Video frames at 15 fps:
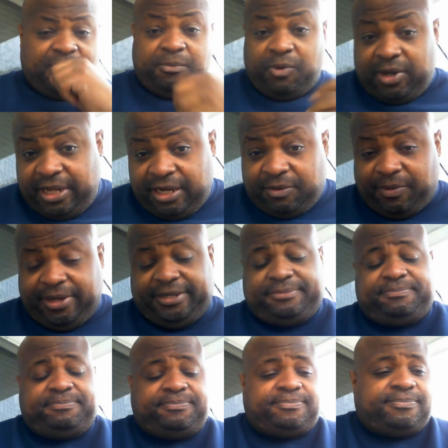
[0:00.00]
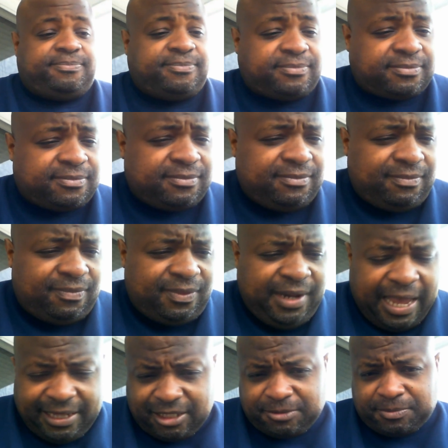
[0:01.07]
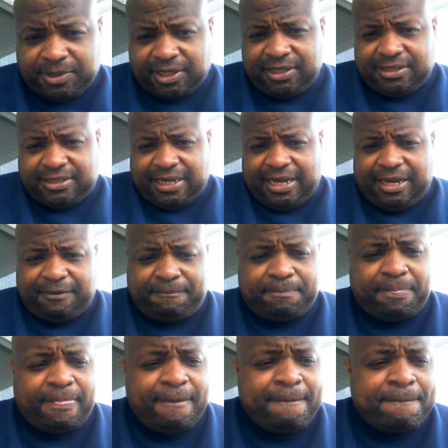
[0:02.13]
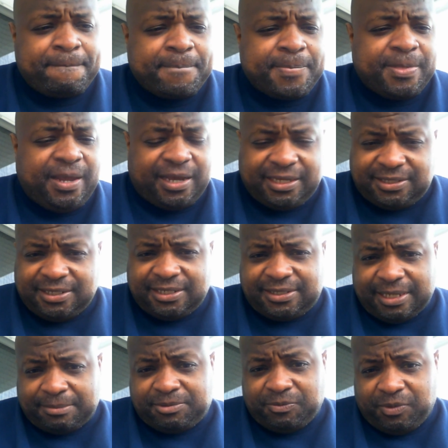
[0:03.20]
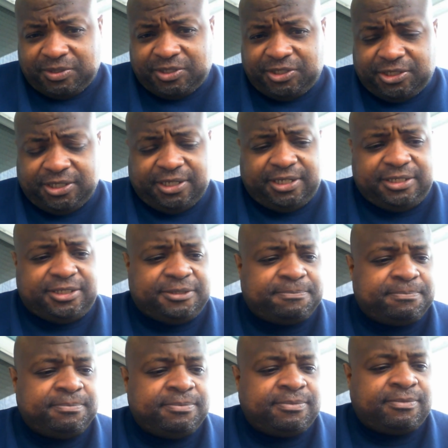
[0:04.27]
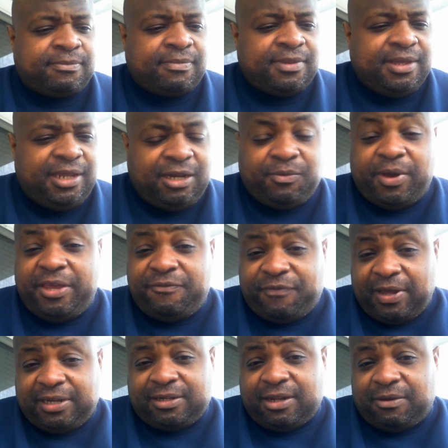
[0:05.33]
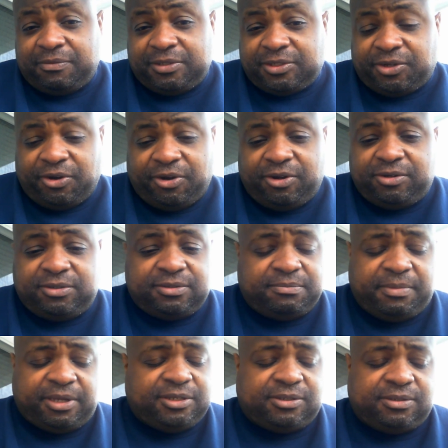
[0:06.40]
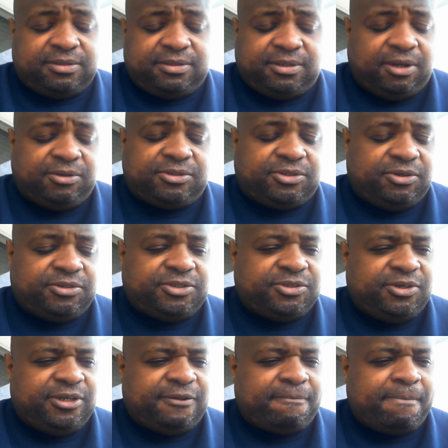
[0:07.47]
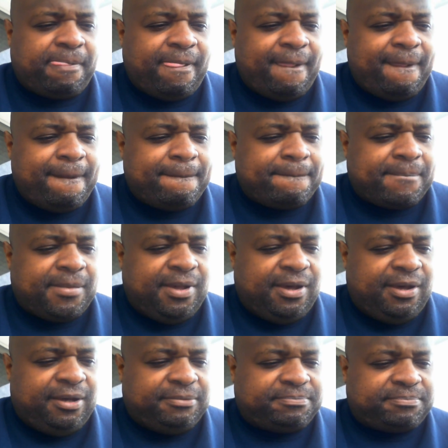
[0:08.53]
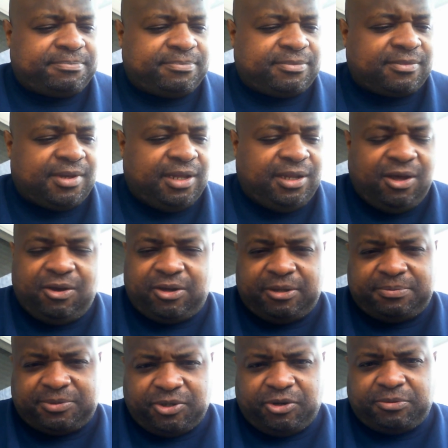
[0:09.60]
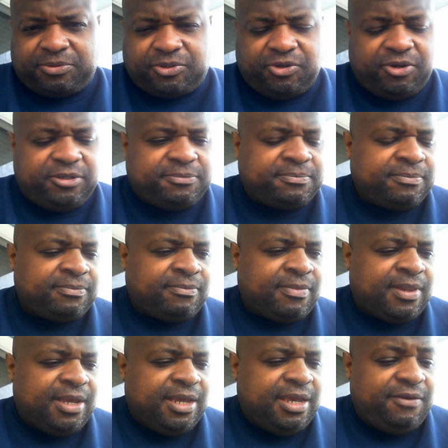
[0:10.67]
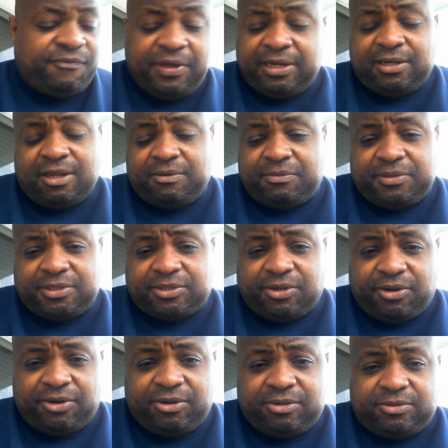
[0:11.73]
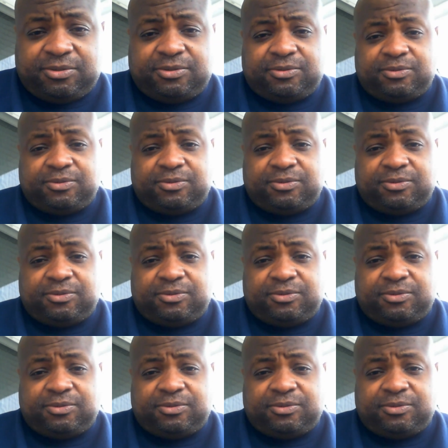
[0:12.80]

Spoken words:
Well, anyway, at this particular time, like I said, Samson was a judge. Anyway, he fell in love with this girl. To make a long story short, a long, absurd story. He fell in love with this girl